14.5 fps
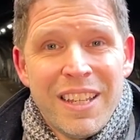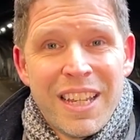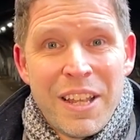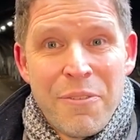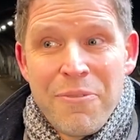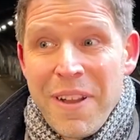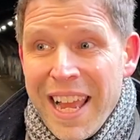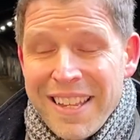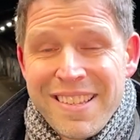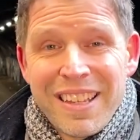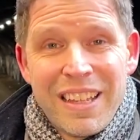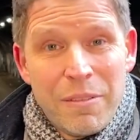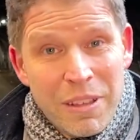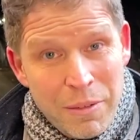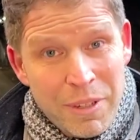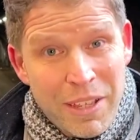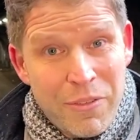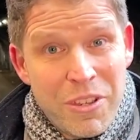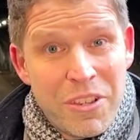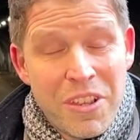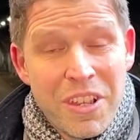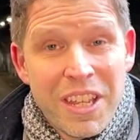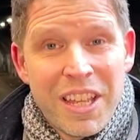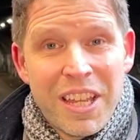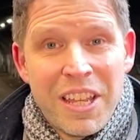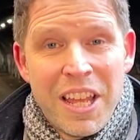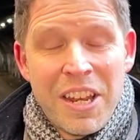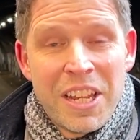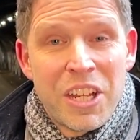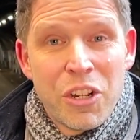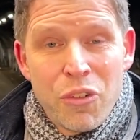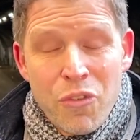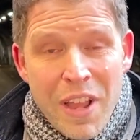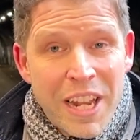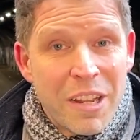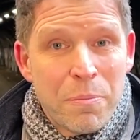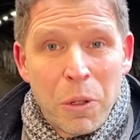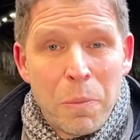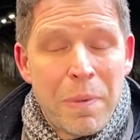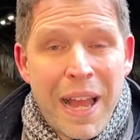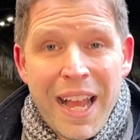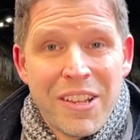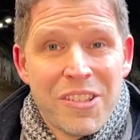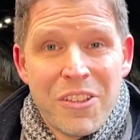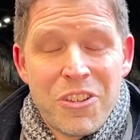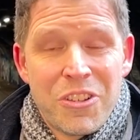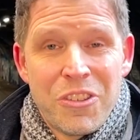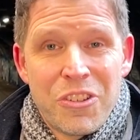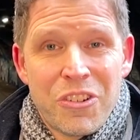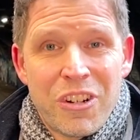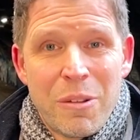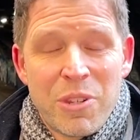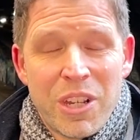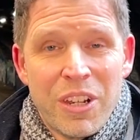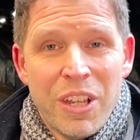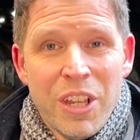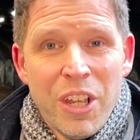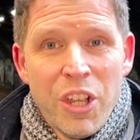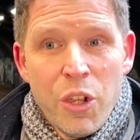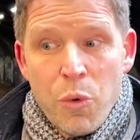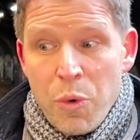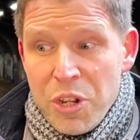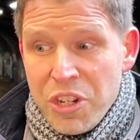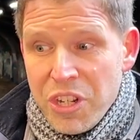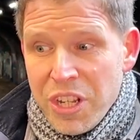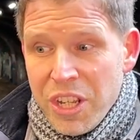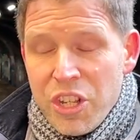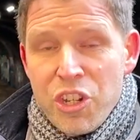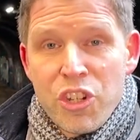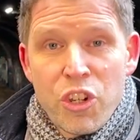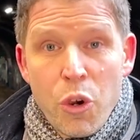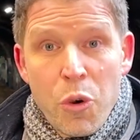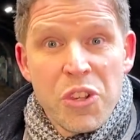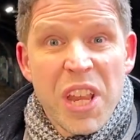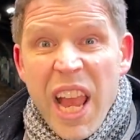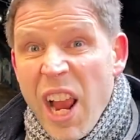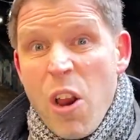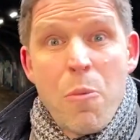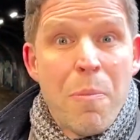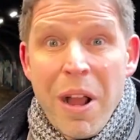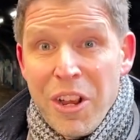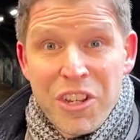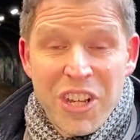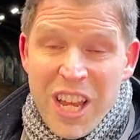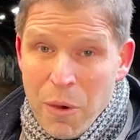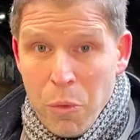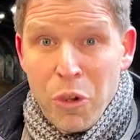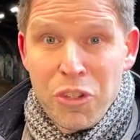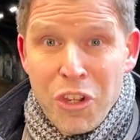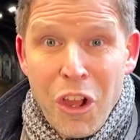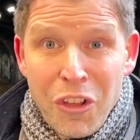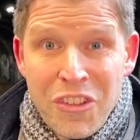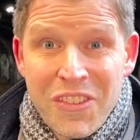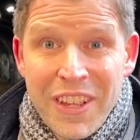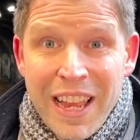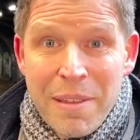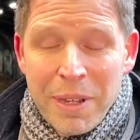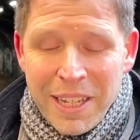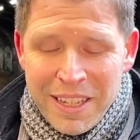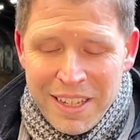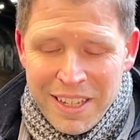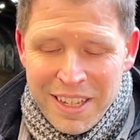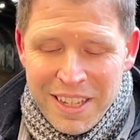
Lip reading: In fact, let me give you an incredible passage in the scripture which shows how much it was God's timing.